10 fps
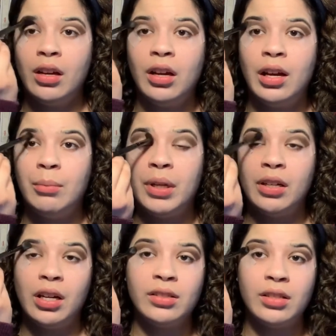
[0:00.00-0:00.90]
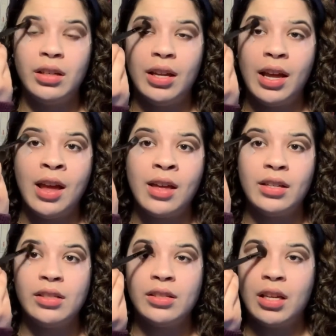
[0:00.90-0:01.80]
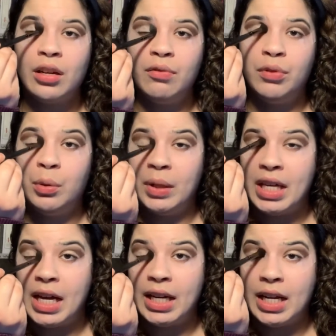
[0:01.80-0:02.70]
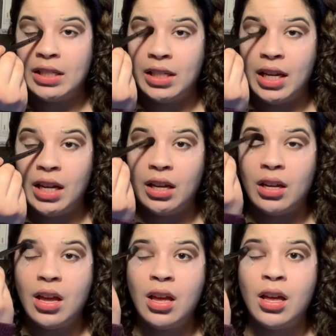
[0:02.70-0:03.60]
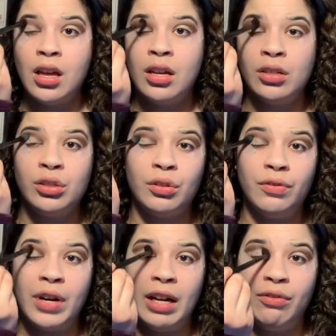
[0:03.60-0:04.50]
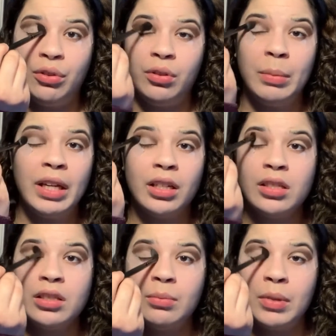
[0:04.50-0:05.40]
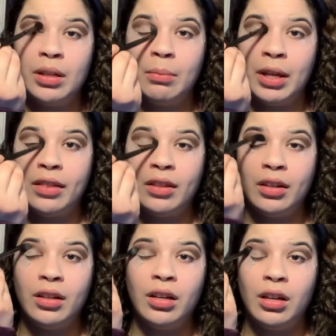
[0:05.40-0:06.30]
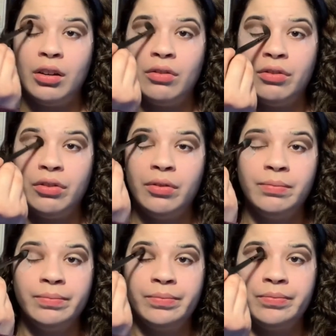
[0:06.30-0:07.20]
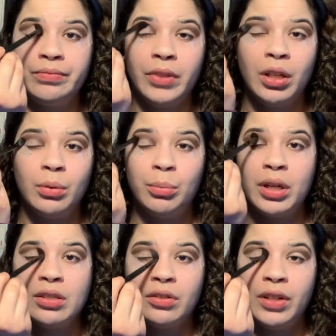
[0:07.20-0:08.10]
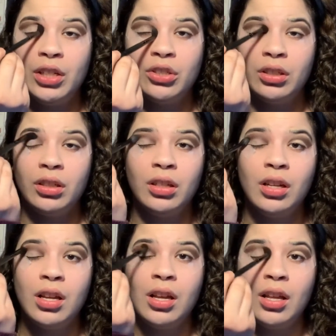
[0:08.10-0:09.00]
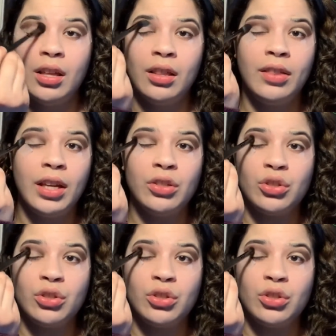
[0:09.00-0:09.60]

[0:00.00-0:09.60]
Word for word: a Nazi. And instead of viewing that as a survival mechanism and a method of, you know, preservation, they